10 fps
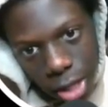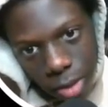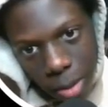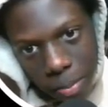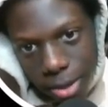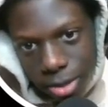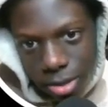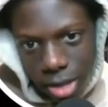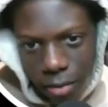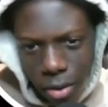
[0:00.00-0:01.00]
That's why
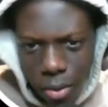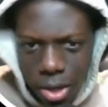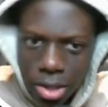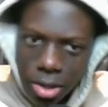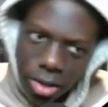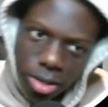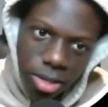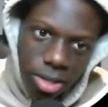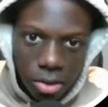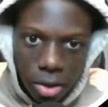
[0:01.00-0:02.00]
pencils have
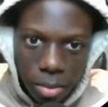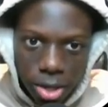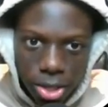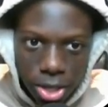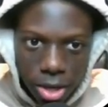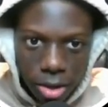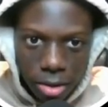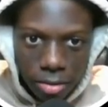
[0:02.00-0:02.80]
erasers. Dream and achieve.